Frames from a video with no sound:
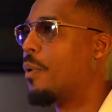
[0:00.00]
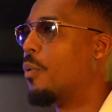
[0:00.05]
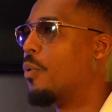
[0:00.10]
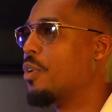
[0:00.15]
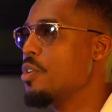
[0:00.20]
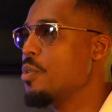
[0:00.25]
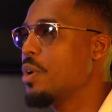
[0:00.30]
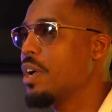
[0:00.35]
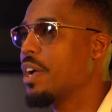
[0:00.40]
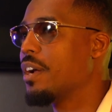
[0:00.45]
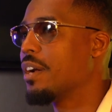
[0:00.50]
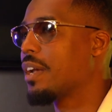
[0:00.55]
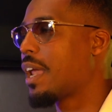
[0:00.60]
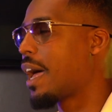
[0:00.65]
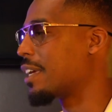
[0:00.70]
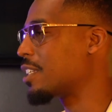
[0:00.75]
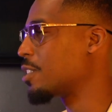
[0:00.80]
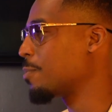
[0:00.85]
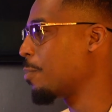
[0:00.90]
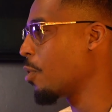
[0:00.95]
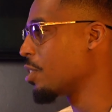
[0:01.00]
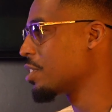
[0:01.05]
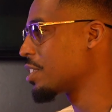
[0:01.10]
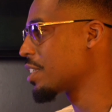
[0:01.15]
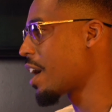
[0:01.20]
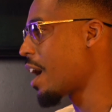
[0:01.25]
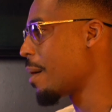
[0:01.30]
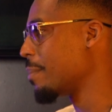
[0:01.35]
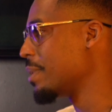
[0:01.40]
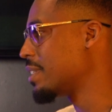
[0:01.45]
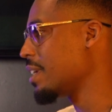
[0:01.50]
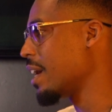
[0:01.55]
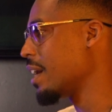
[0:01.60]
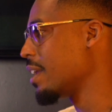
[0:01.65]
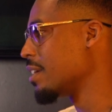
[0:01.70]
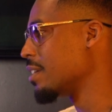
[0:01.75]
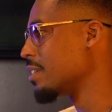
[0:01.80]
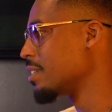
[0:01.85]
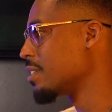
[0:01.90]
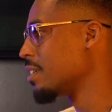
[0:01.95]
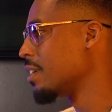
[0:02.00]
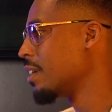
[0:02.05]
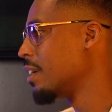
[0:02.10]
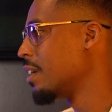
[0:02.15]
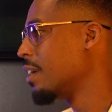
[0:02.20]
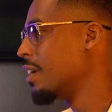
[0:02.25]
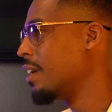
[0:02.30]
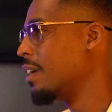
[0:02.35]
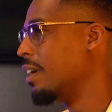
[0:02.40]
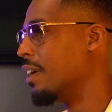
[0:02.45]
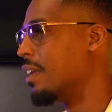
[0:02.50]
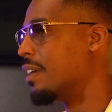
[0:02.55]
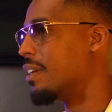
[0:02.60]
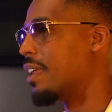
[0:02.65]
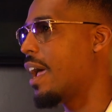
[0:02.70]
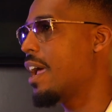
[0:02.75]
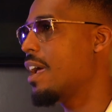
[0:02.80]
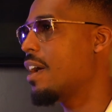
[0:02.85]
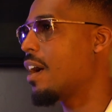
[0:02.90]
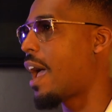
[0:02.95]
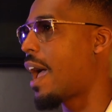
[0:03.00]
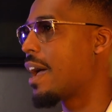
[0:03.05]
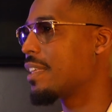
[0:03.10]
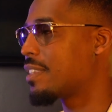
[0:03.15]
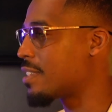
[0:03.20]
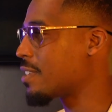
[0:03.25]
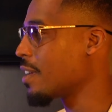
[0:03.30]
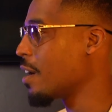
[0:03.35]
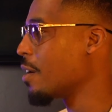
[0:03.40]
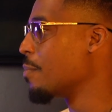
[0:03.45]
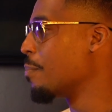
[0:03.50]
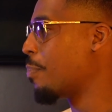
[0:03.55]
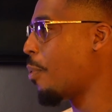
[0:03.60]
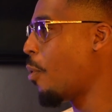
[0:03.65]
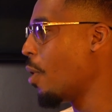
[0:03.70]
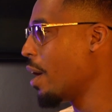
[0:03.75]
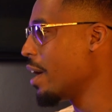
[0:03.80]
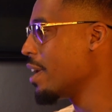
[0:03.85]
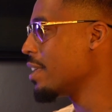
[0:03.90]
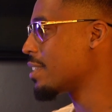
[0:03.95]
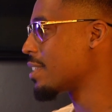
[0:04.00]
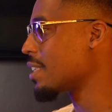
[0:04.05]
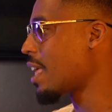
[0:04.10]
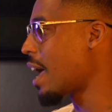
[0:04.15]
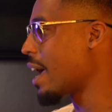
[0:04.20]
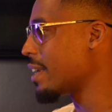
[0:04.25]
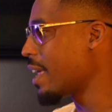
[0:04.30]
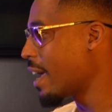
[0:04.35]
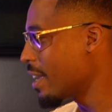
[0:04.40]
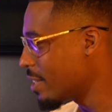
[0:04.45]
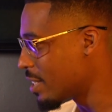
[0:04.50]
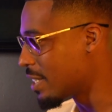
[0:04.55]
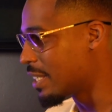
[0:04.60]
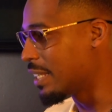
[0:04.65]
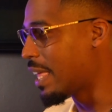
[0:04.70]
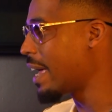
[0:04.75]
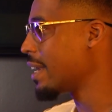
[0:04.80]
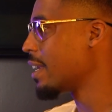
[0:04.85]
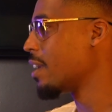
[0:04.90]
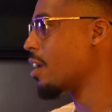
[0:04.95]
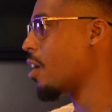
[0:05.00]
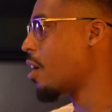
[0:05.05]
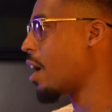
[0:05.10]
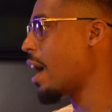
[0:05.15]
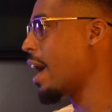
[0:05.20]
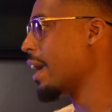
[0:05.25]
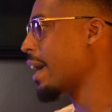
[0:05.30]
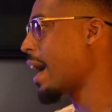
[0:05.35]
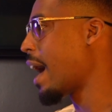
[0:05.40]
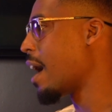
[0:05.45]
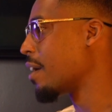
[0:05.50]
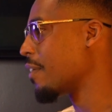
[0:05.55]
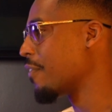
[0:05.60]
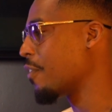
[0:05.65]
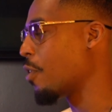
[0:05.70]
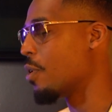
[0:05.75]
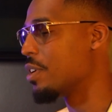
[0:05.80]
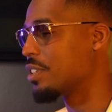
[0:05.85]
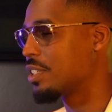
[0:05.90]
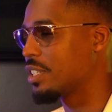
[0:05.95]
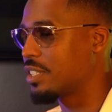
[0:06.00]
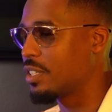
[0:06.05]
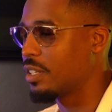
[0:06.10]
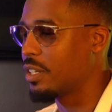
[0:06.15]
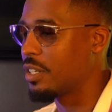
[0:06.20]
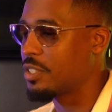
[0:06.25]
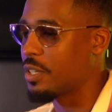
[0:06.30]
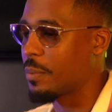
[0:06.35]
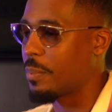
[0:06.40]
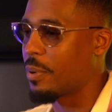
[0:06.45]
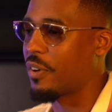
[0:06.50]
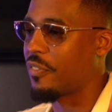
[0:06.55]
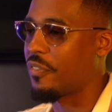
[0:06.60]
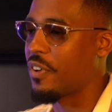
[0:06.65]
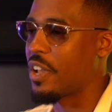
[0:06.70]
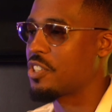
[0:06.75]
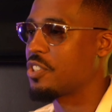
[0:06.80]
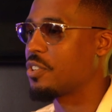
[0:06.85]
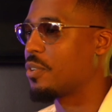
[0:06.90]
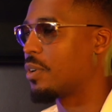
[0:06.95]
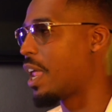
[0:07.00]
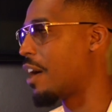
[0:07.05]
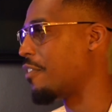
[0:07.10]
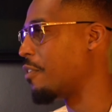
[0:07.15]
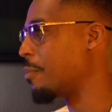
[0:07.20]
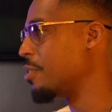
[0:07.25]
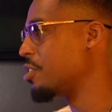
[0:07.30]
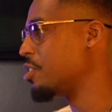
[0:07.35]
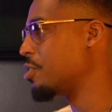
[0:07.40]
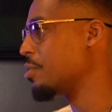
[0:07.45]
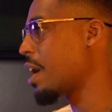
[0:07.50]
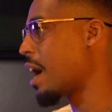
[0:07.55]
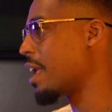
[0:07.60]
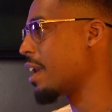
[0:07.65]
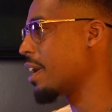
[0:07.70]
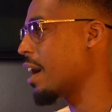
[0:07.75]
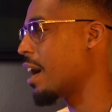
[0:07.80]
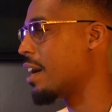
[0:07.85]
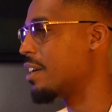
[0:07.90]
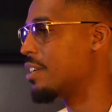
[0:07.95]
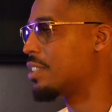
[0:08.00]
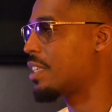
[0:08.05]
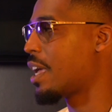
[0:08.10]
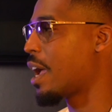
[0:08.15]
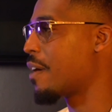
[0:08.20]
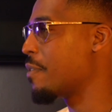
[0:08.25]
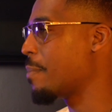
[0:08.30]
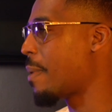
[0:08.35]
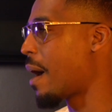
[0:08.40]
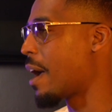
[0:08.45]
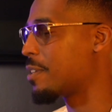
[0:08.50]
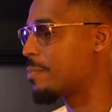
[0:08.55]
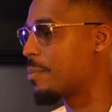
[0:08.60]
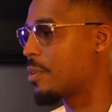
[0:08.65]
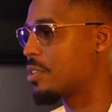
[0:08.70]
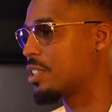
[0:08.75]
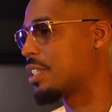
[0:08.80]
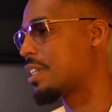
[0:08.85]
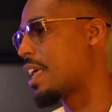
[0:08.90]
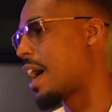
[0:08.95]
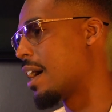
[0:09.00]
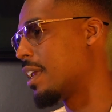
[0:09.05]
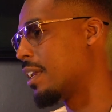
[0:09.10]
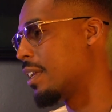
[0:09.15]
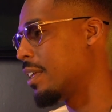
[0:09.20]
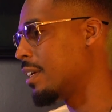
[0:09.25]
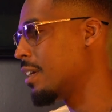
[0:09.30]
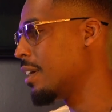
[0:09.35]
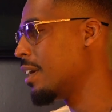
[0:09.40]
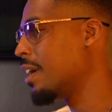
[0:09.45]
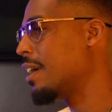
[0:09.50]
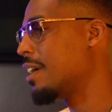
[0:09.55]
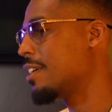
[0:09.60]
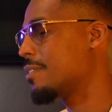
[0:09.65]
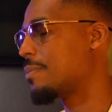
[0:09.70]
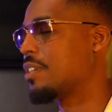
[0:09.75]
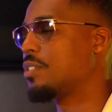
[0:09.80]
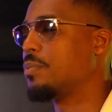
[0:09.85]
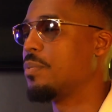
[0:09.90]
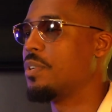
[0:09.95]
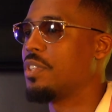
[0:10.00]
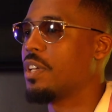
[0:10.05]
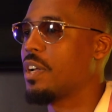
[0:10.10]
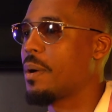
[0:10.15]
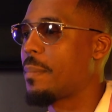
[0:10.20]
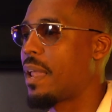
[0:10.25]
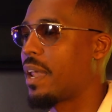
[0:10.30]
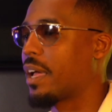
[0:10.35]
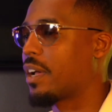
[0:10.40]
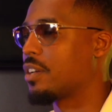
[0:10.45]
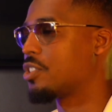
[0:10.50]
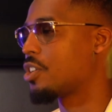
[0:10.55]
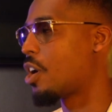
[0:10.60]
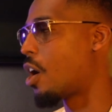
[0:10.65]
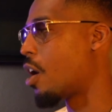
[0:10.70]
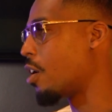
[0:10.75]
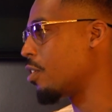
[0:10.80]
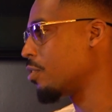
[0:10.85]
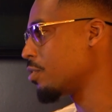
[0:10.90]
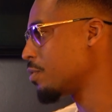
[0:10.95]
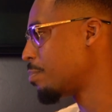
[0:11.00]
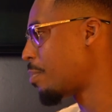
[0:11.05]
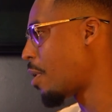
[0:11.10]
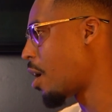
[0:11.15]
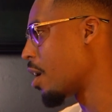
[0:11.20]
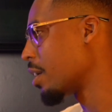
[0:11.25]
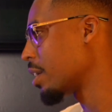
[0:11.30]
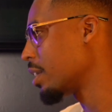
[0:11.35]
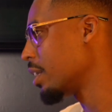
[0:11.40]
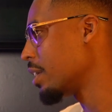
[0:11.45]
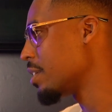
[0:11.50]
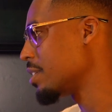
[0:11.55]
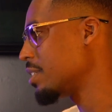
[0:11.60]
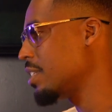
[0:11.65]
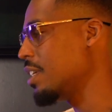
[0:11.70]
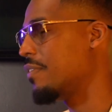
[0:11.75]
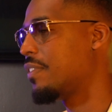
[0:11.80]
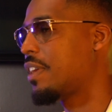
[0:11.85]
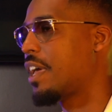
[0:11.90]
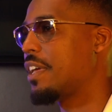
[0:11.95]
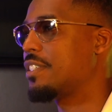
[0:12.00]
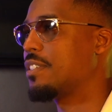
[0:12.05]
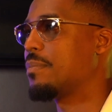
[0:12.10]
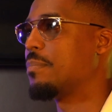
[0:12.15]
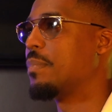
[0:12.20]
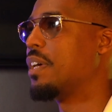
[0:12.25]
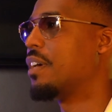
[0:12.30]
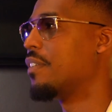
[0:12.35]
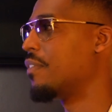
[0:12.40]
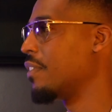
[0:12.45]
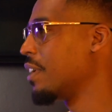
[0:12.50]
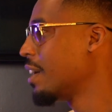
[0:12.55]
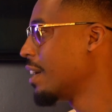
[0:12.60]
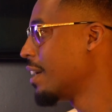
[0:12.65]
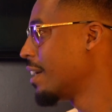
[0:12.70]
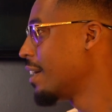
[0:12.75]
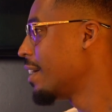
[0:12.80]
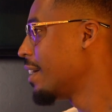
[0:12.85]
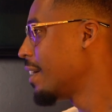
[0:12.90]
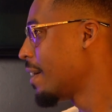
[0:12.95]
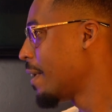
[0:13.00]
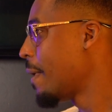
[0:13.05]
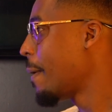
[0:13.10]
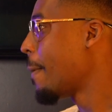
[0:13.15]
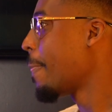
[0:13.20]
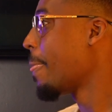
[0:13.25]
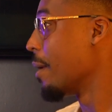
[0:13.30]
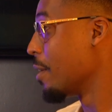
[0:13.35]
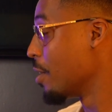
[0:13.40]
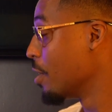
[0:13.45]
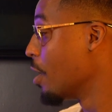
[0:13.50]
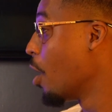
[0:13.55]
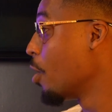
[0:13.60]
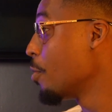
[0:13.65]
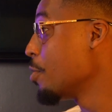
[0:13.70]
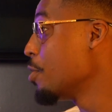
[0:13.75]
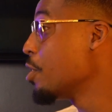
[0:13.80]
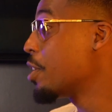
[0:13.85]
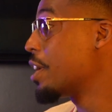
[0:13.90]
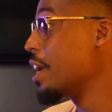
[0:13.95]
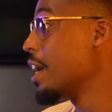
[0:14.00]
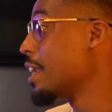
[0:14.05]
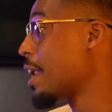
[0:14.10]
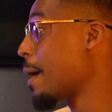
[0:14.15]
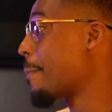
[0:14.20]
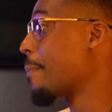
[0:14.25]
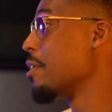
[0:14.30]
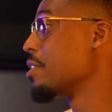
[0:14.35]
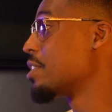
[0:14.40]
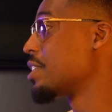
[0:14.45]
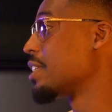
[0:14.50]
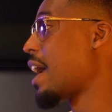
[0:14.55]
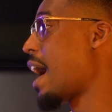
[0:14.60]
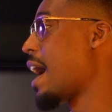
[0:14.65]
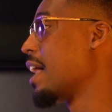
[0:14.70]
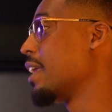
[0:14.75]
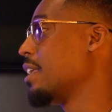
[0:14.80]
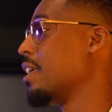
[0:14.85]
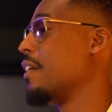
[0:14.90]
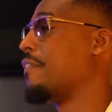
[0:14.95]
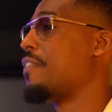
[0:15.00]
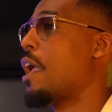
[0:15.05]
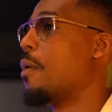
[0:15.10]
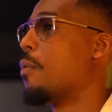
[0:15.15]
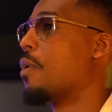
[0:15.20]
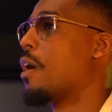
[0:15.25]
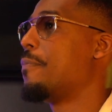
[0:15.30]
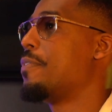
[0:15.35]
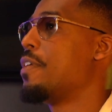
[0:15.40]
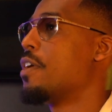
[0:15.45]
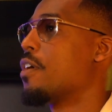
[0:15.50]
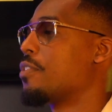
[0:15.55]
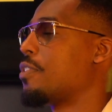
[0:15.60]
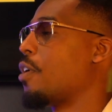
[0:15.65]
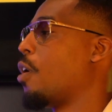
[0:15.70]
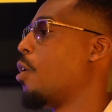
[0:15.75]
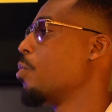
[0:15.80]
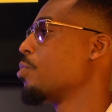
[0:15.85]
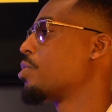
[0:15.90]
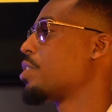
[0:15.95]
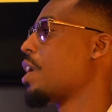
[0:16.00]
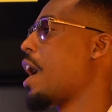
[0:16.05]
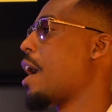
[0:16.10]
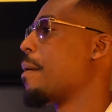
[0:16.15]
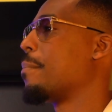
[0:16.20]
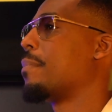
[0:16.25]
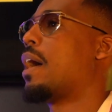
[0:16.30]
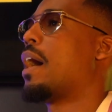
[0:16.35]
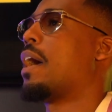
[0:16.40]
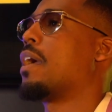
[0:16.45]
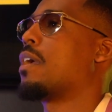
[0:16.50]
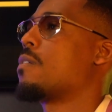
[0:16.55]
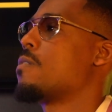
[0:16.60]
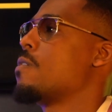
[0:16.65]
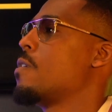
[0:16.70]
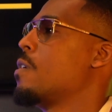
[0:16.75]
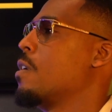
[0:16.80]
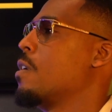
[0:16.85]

But when you hear like sports commentators, they at certain points like they just letting it all hang out. Absolutely. Of course, it's still at a professional level, but you kind of understand everybody's personality, are. especially when you think about like a Charles Barkley or Stephen Steve A. be yelling? You know, you getting their personality. If they were up there the whole time, like.